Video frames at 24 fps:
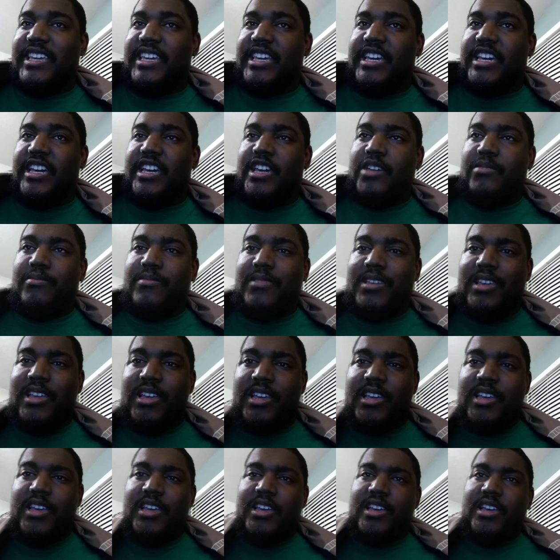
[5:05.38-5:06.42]
game.
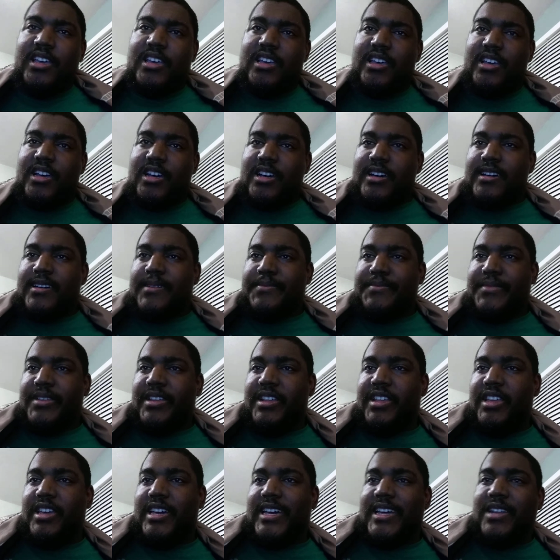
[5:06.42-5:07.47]
Um,
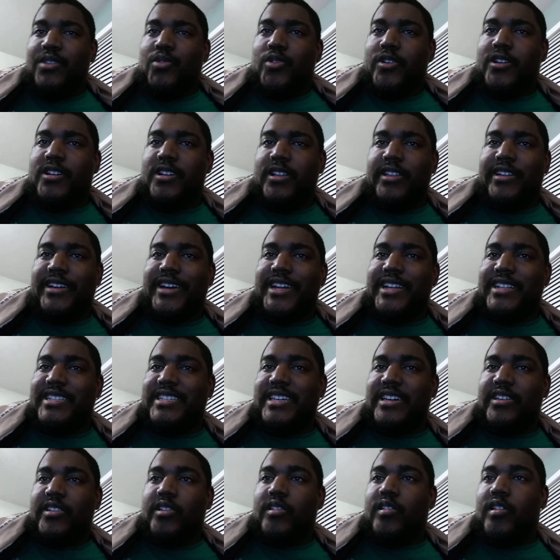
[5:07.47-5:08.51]
then you got North Carolina
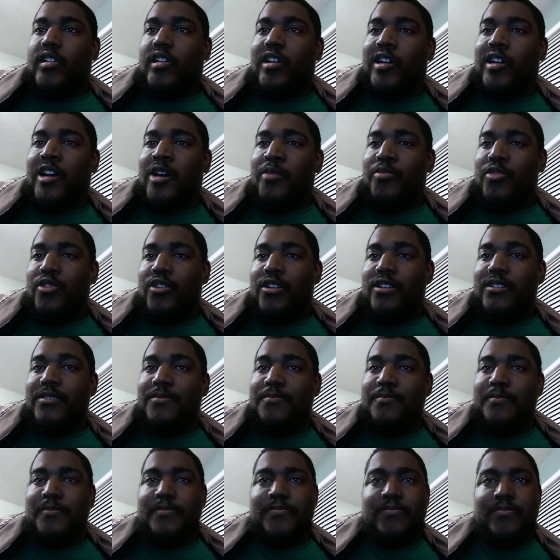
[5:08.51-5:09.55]
taking on Auburn.
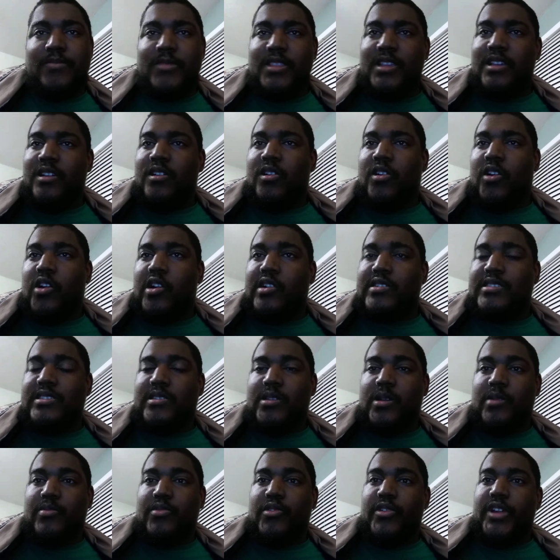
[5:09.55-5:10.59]

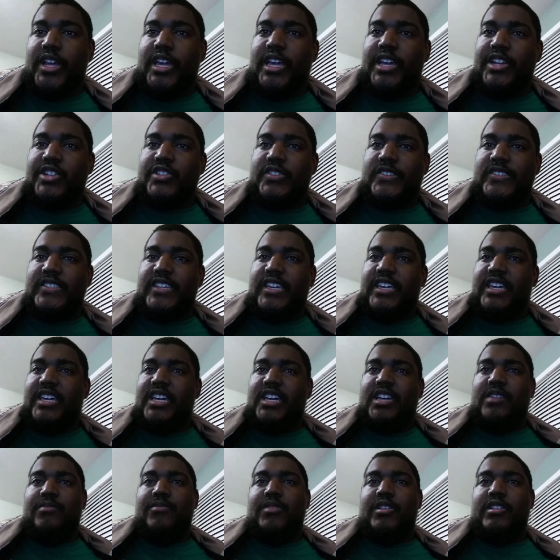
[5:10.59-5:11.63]
Also a pretty interesting
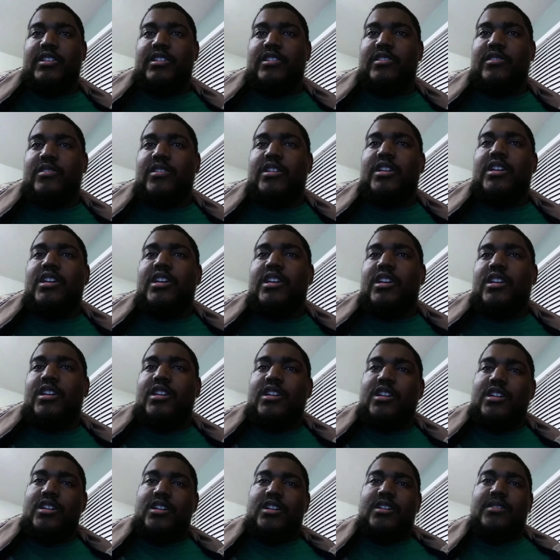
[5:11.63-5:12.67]
game, you know.
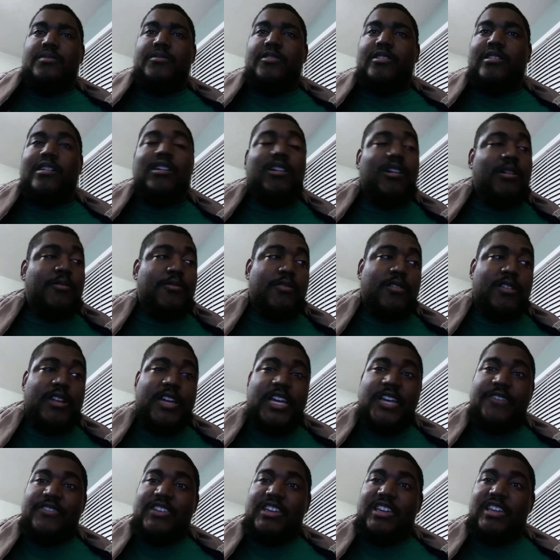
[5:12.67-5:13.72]
Auburn
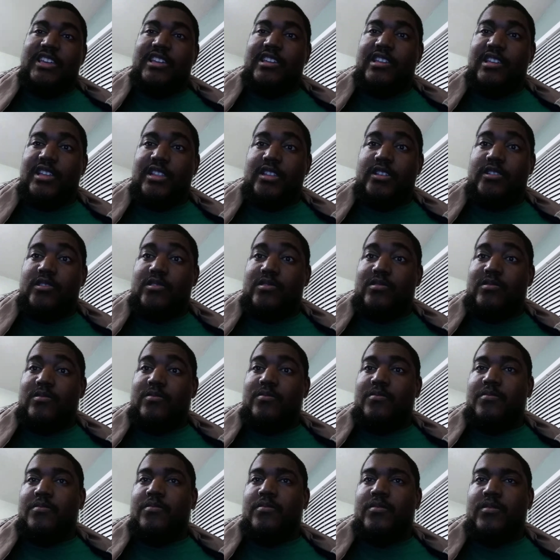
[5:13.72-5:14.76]
having, you know,
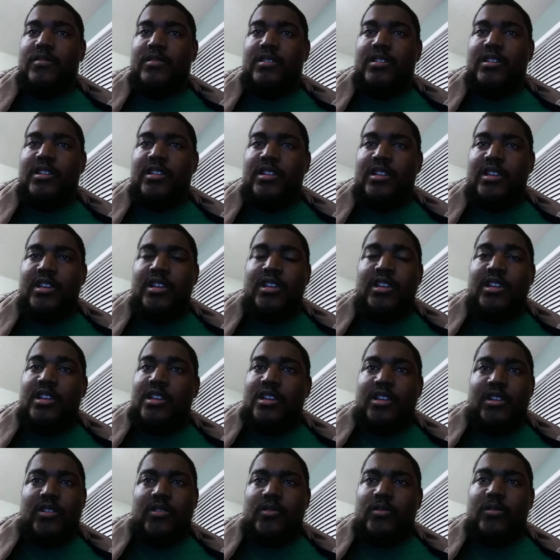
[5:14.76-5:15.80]

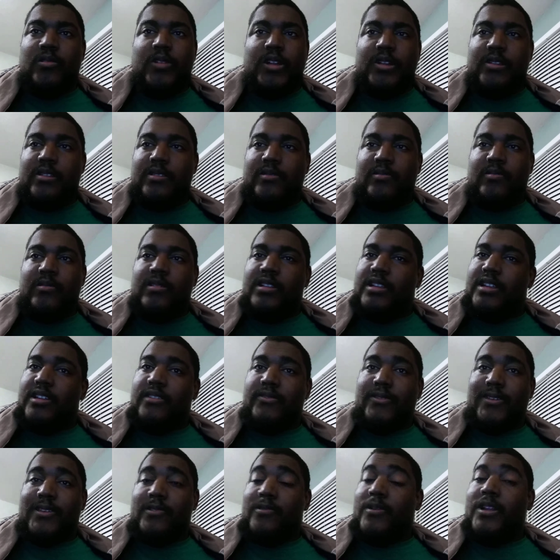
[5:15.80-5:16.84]
one
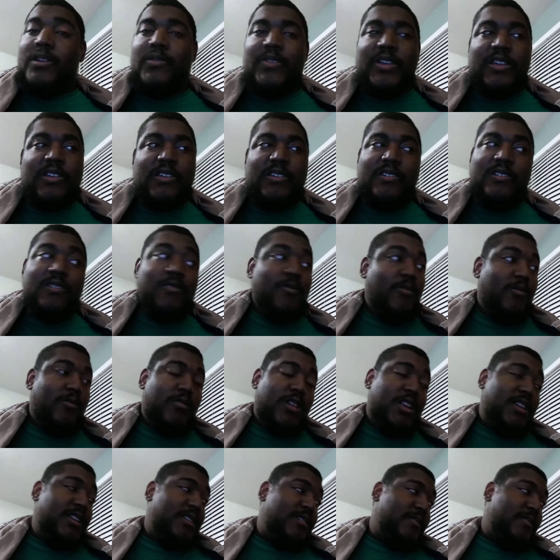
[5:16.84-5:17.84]
of the one of the